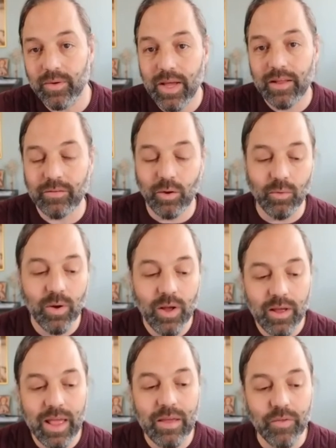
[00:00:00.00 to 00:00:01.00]
And so
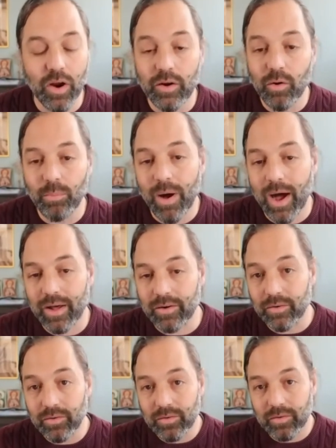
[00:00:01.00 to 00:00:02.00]
if there are no
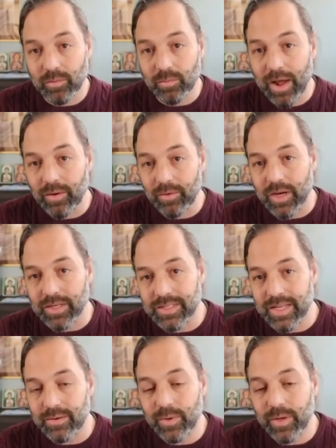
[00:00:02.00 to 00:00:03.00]
models around us,
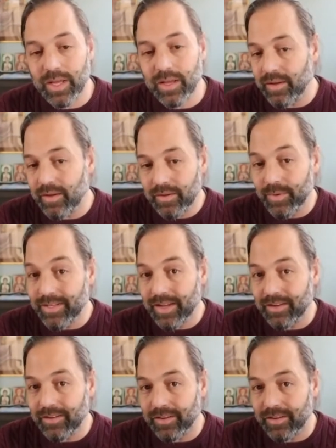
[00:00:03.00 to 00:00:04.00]
then we
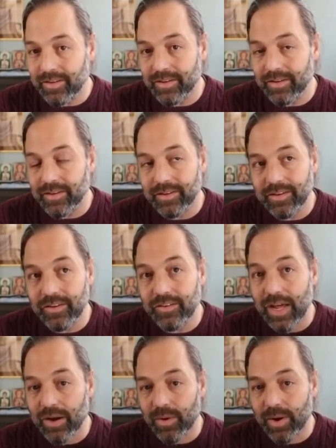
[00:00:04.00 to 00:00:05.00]
tend to
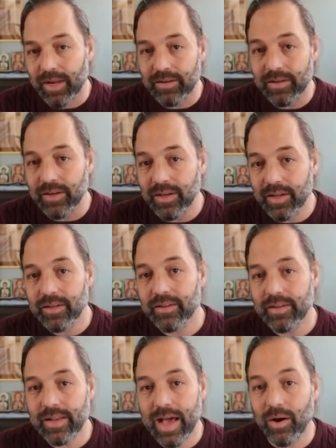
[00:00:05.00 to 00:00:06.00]
degenerate.
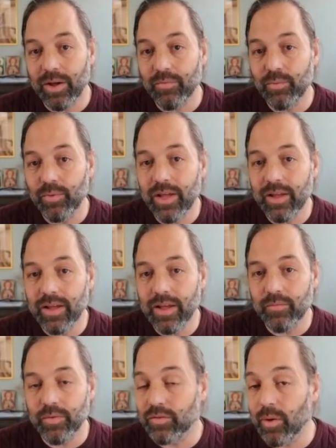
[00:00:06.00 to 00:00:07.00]
Mm-hmm. Now,
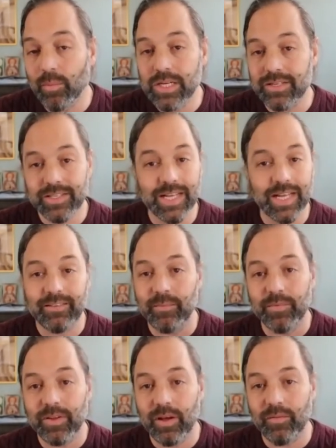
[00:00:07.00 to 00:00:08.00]
if someone just sets
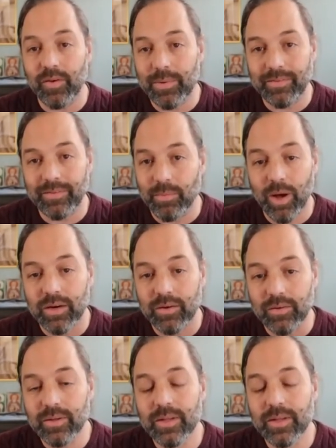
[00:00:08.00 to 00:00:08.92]
themselves up as a model,